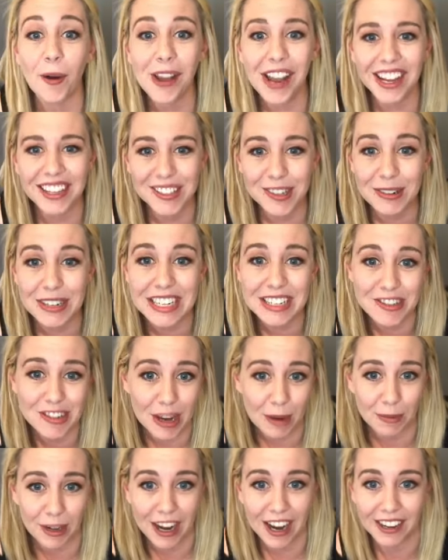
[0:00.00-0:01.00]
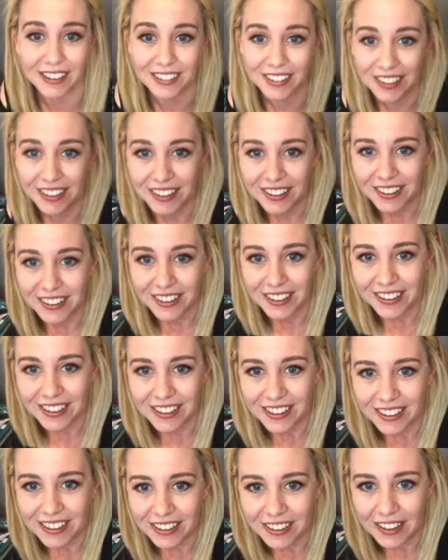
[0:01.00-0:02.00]
oh, okay, so it is Gemini.
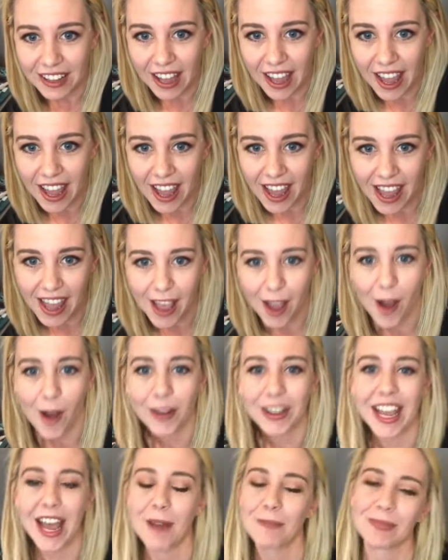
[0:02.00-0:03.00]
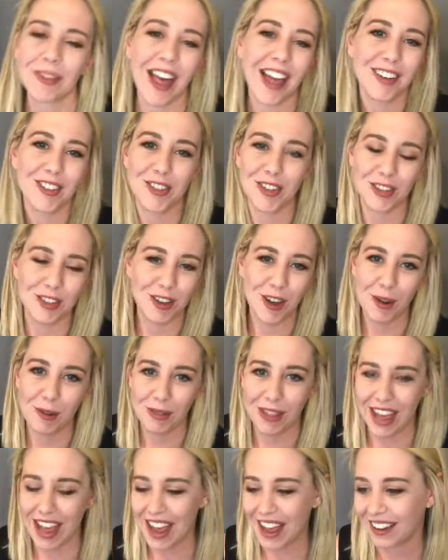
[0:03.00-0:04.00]
Yeah. Oh, yeah. I should
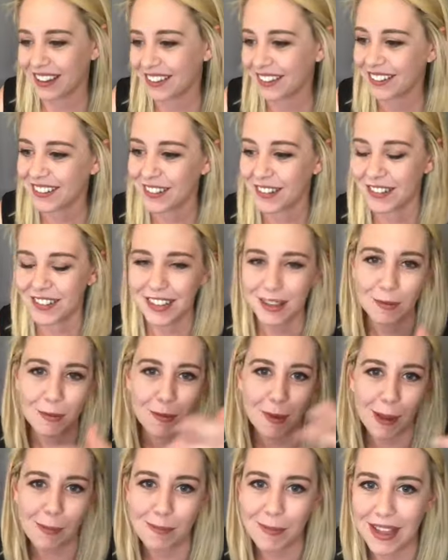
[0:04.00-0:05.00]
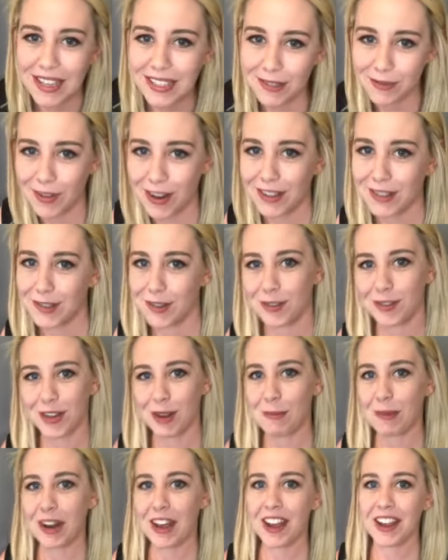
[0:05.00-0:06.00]
know that. Some of my best friends are
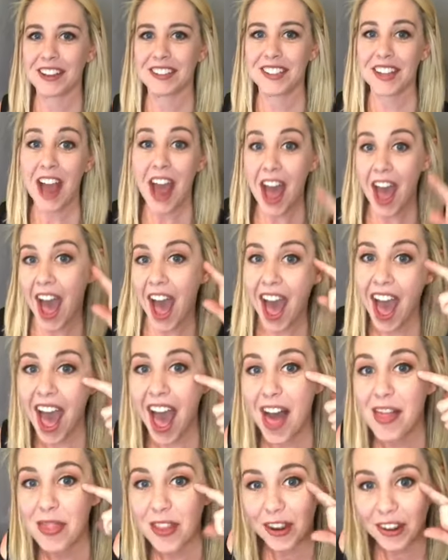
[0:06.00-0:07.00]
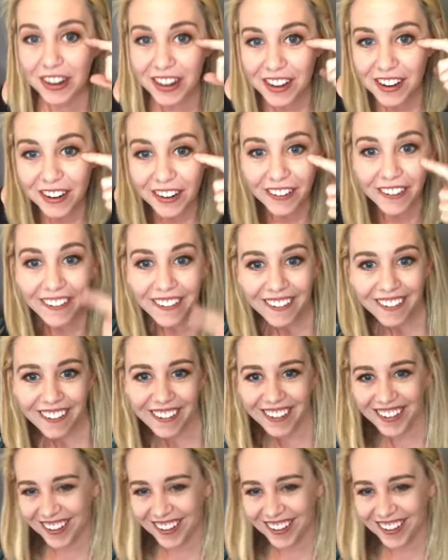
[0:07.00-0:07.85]
Geminis, and they're here.